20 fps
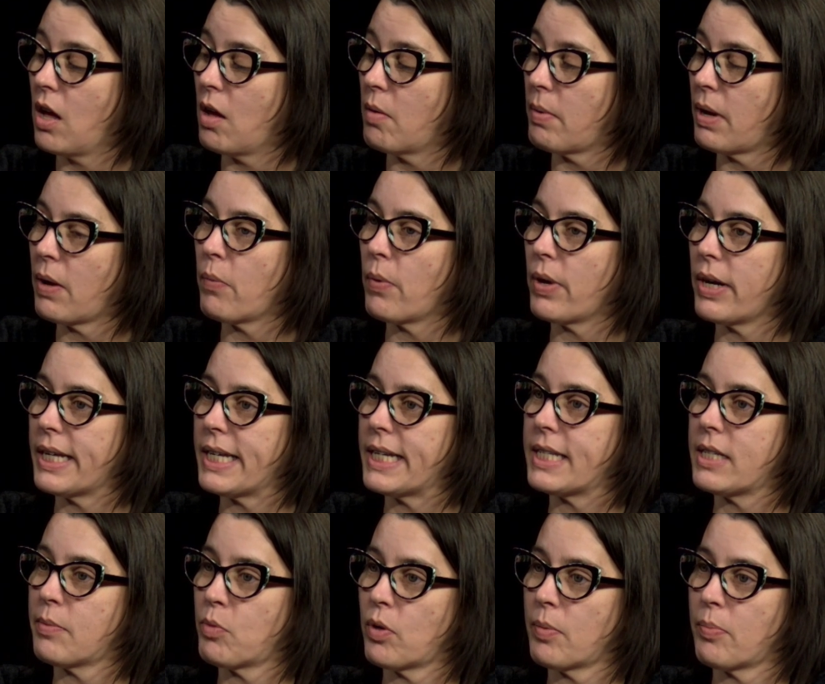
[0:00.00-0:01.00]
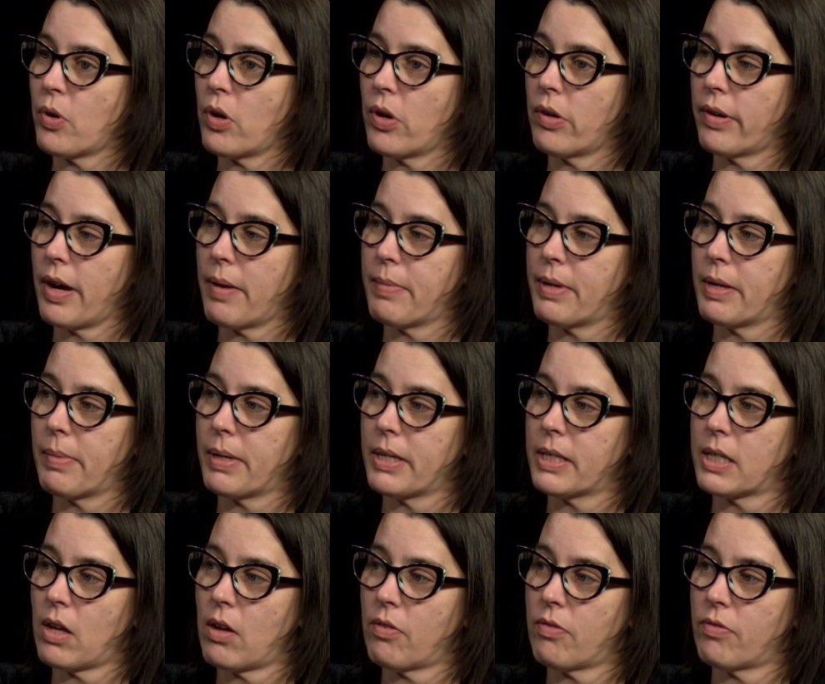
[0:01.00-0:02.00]
I want to get to more programming
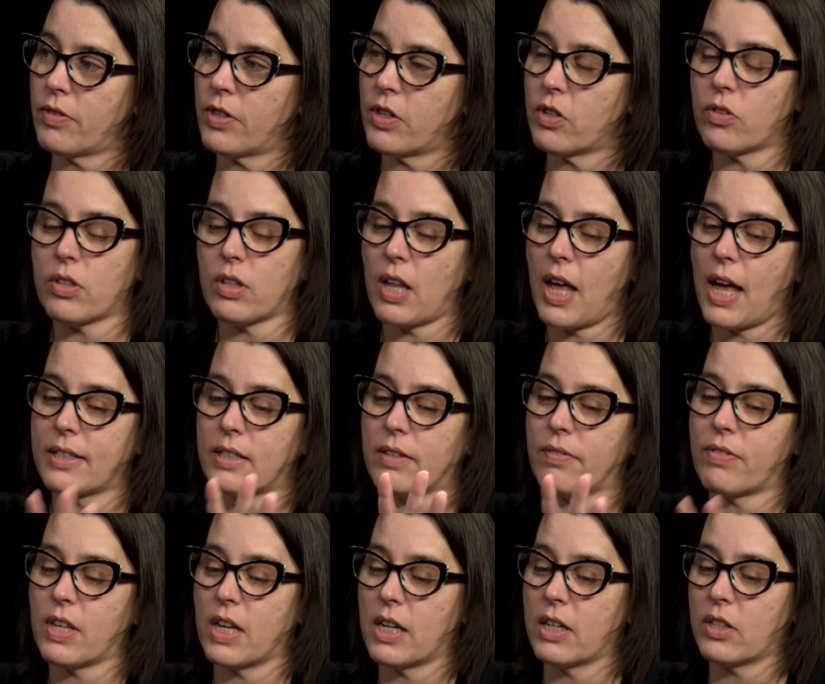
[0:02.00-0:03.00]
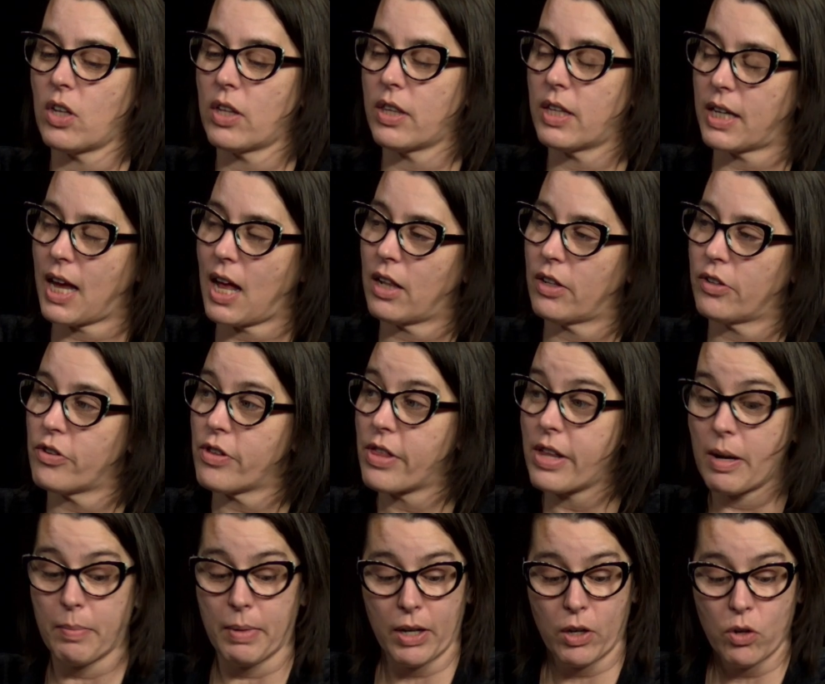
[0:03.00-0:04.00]
myself. There's lots of things on the calendar
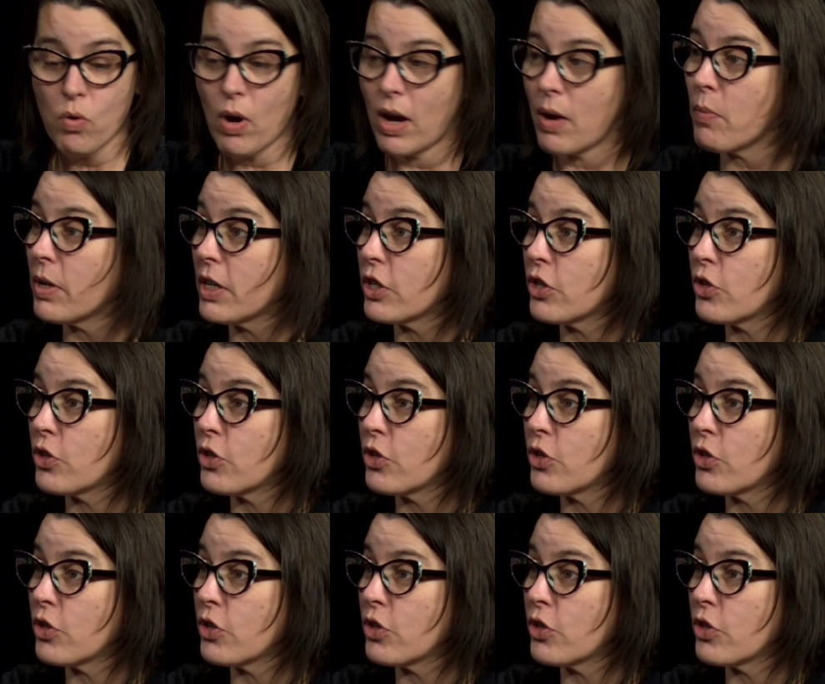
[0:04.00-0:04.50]
that I'm like, ooh, I want